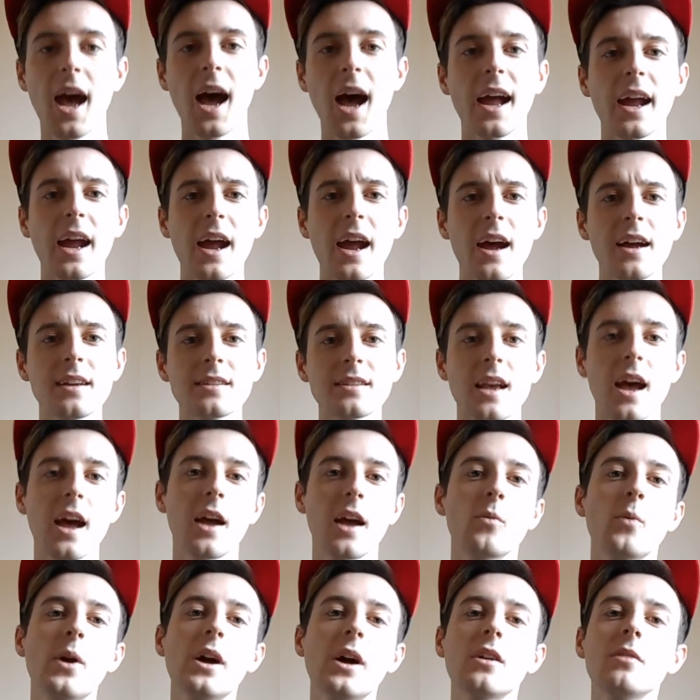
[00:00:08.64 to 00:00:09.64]
Hi guys,
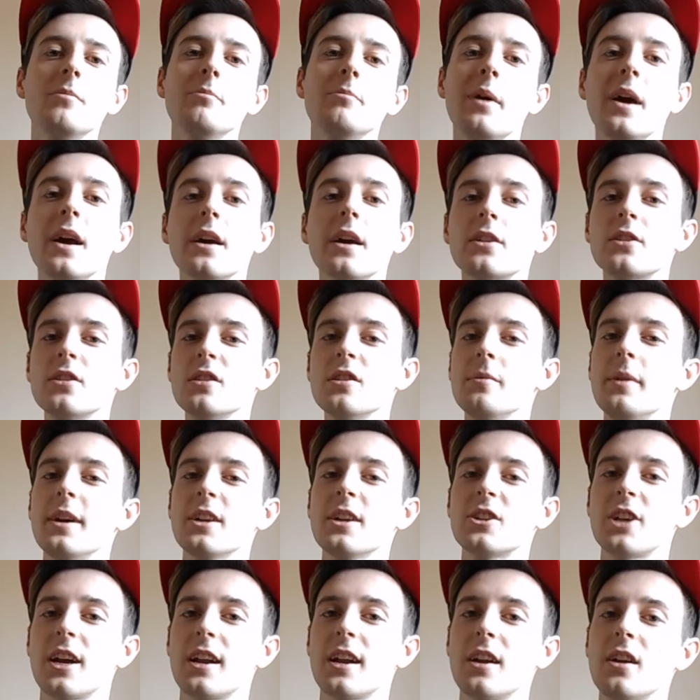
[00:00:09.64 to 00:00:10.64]
and welcome back to my
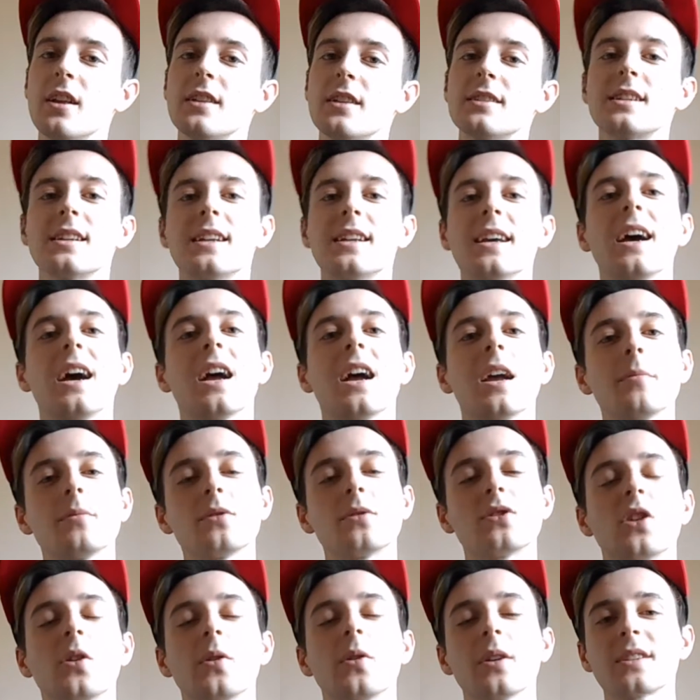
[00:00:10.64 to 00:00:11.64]
channel, and today I am
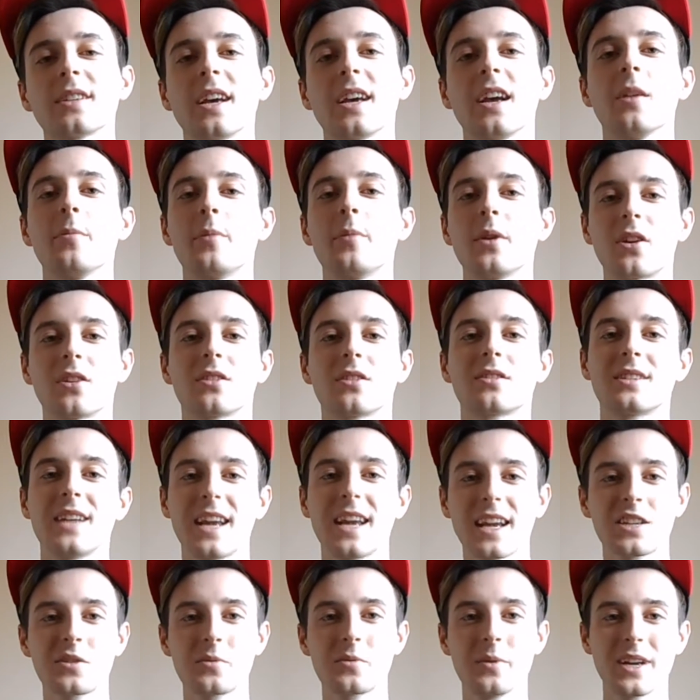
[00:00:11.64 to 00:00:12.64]
so excited because
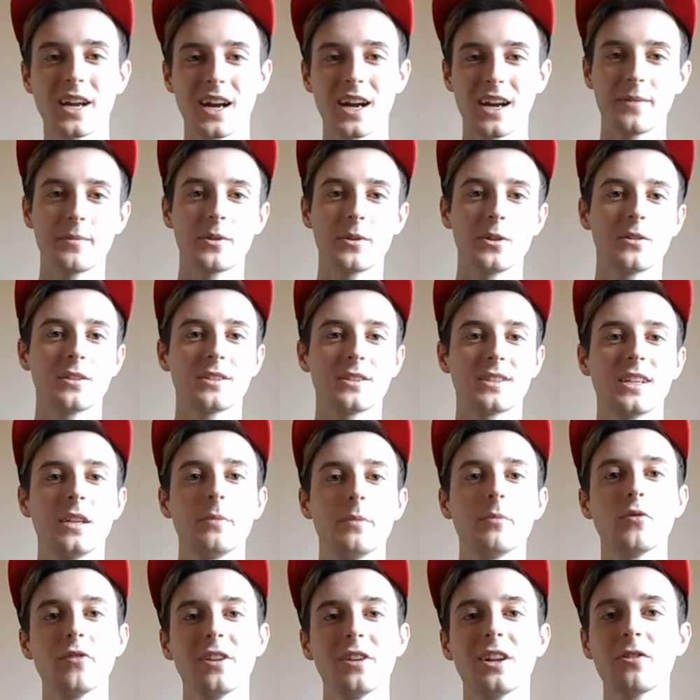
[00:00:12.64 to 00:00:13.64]
next week I'm going to see
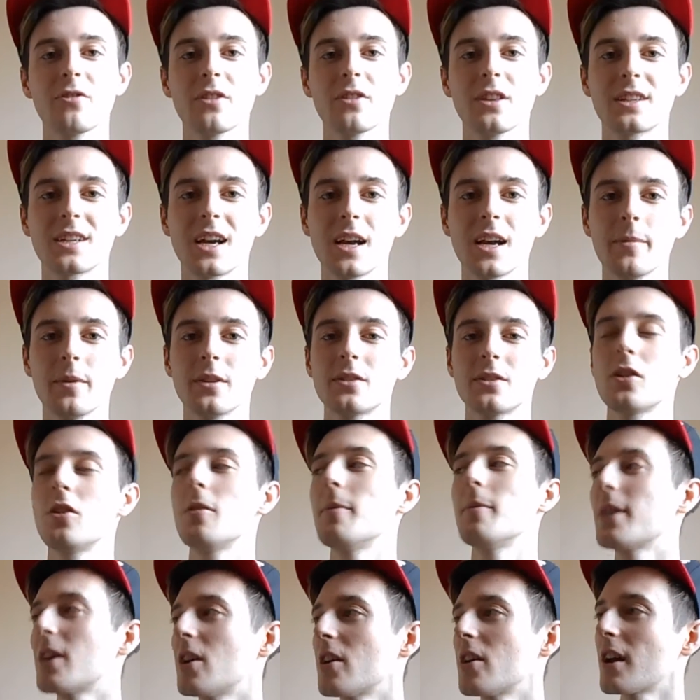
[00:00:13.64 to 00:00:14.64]
Marina and the Diamonds. Oh
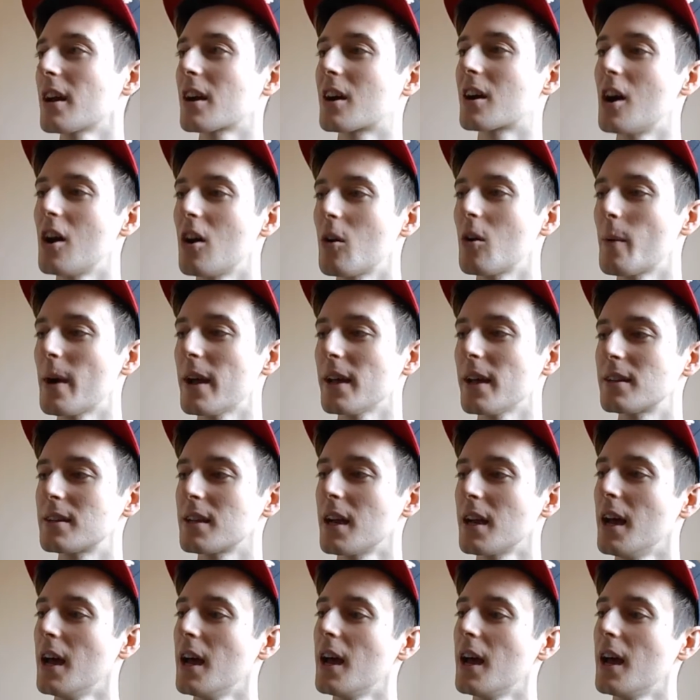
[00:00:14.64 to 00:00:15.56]
my god, I can't wait.